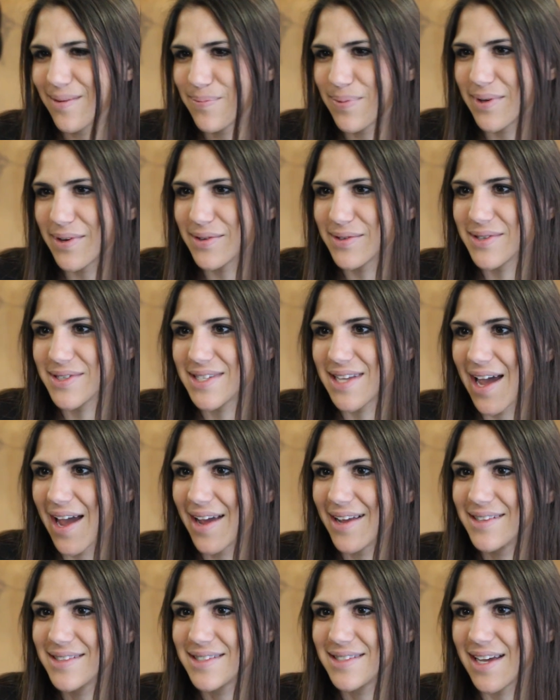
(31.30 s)
studied political
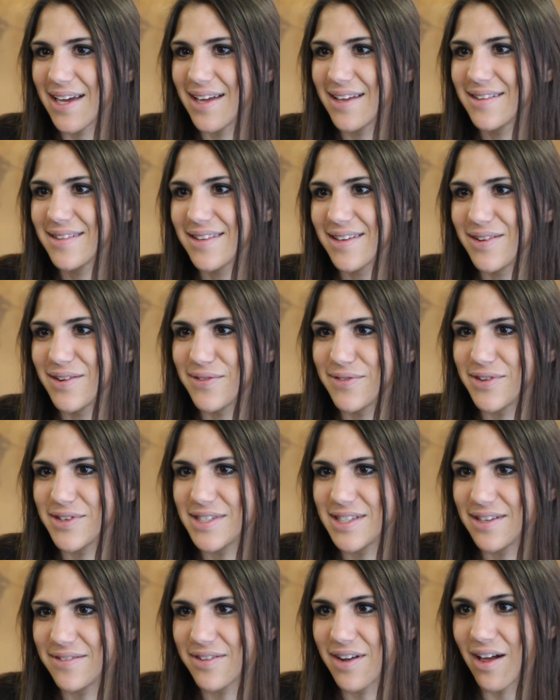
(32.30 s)
science at the
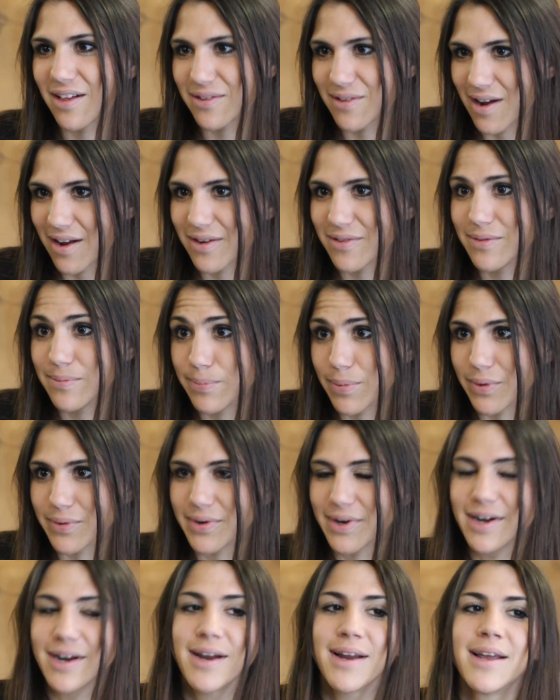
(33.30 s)
University of Colorado
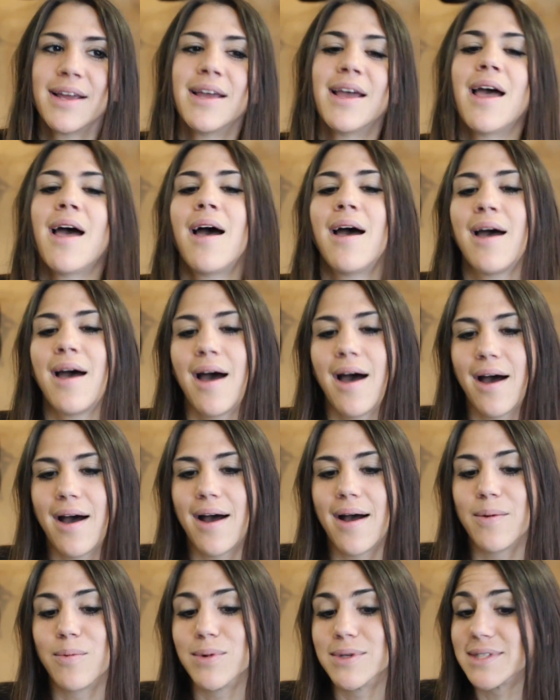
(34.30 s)
in Boulder.
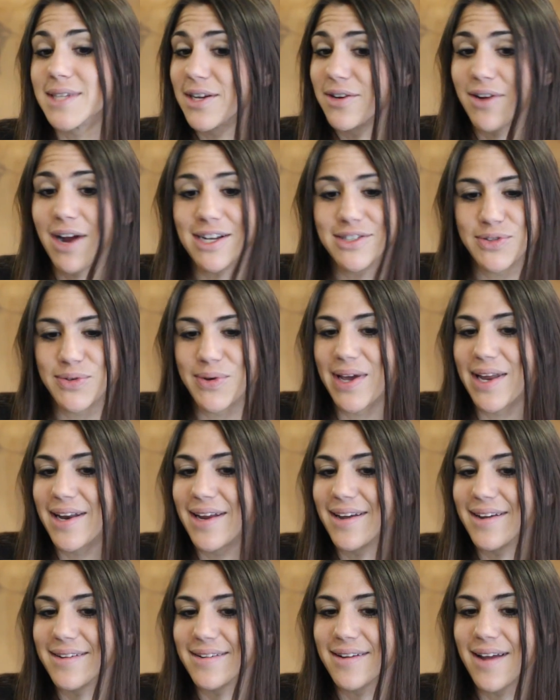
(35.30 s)
Once I
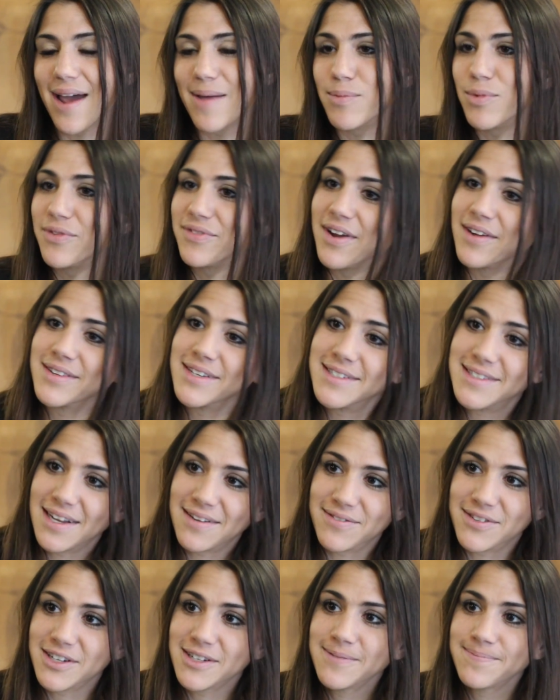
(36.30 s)
graduated, I moved out
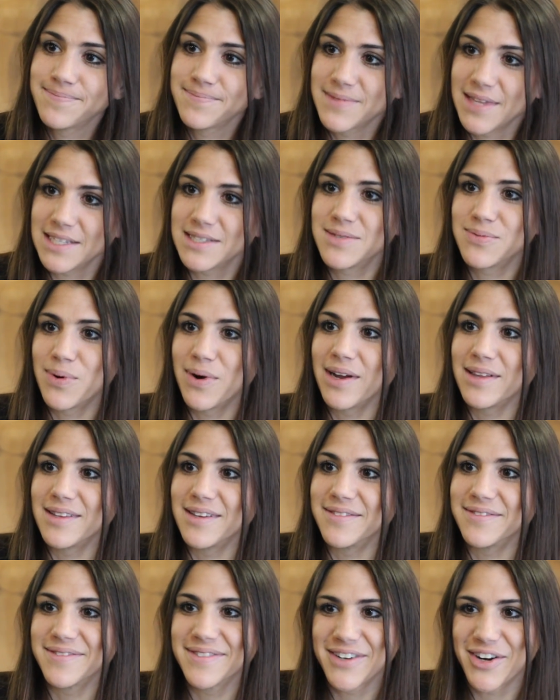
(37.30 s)
to Denver. That's
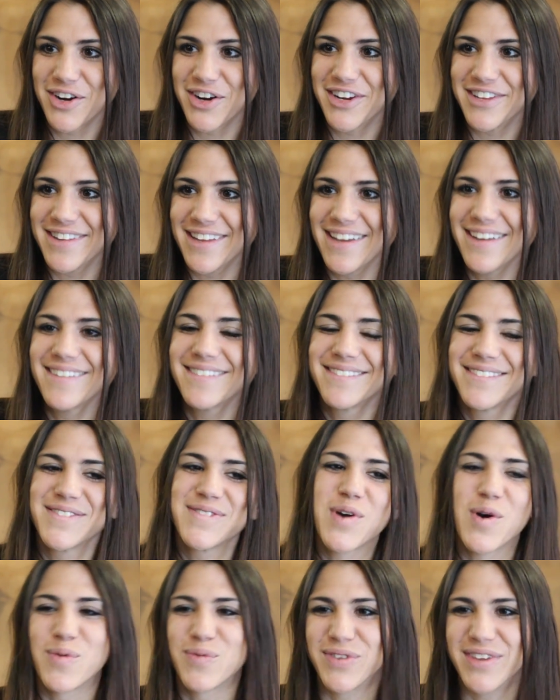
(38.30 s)
where I live currently,
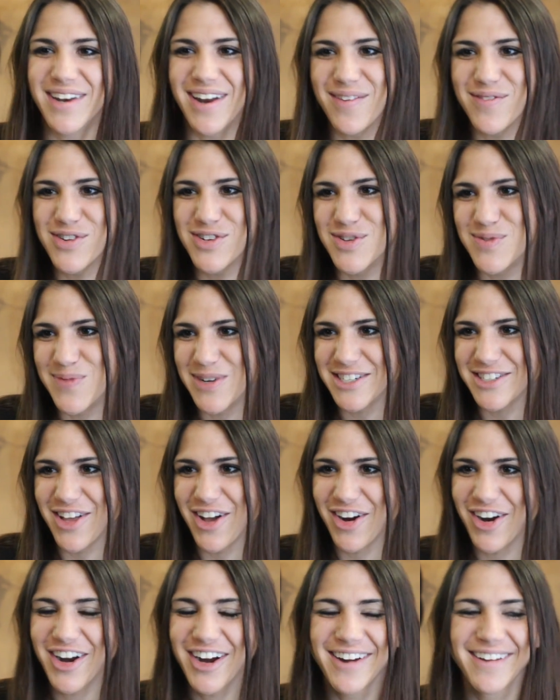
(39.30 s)
hopefully not for too
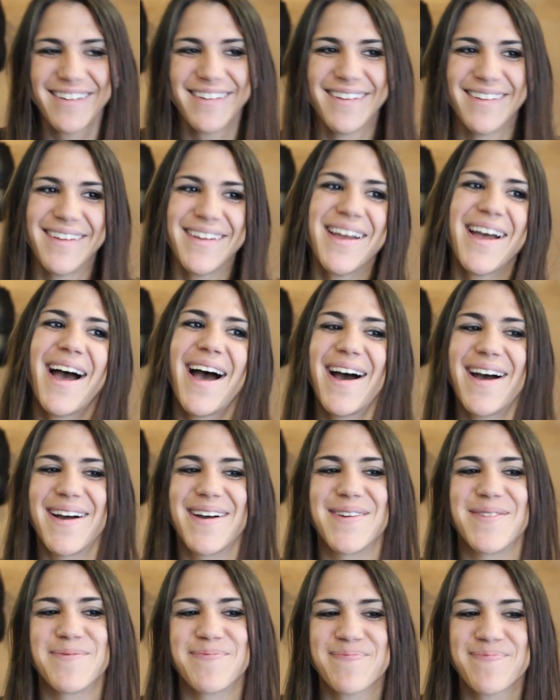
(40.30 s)
much longer.
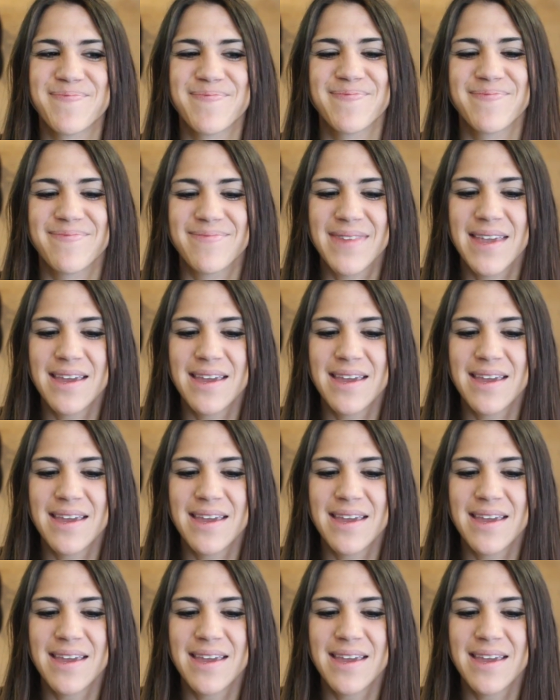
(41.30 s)
I